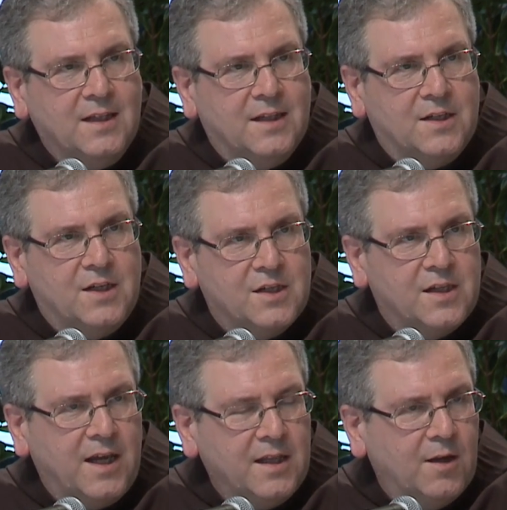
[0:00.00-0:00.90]
the
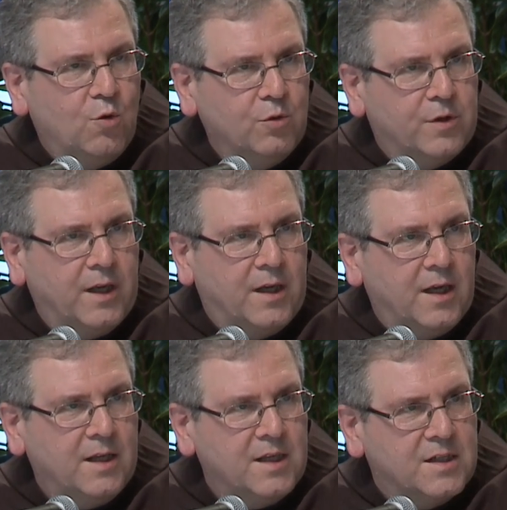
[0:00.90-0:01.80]
custody of the Holy
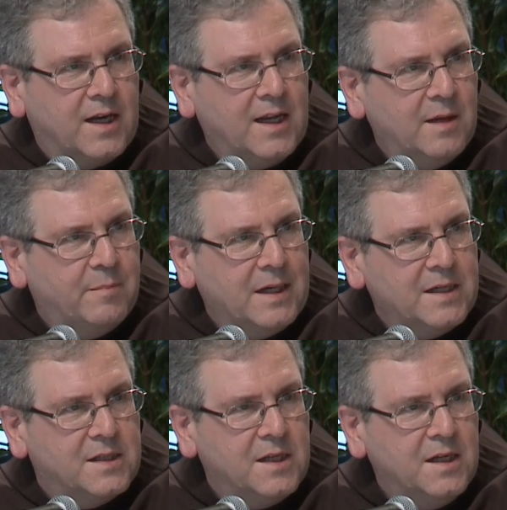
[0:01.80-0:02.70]
Land and its
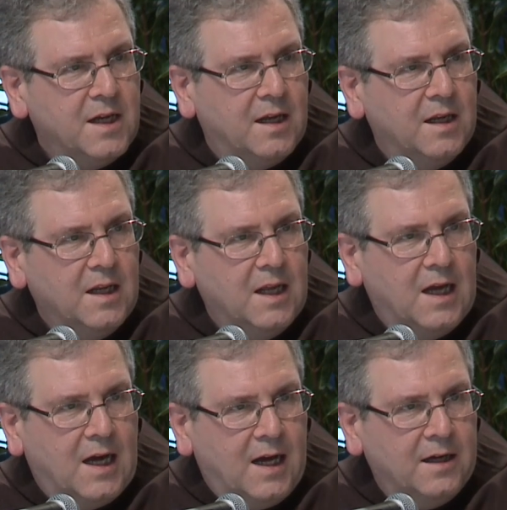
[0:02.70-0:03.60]
complexity,
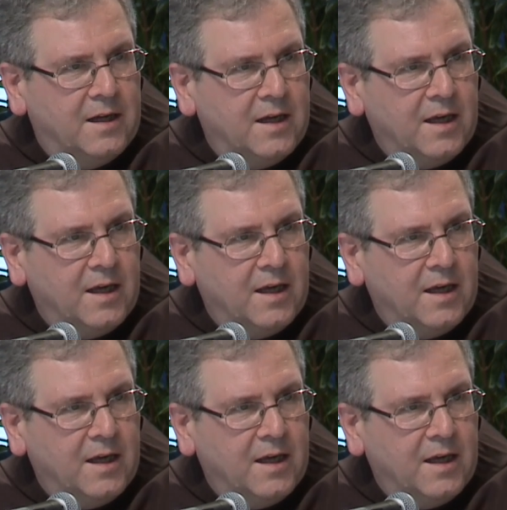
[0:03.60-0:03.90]
which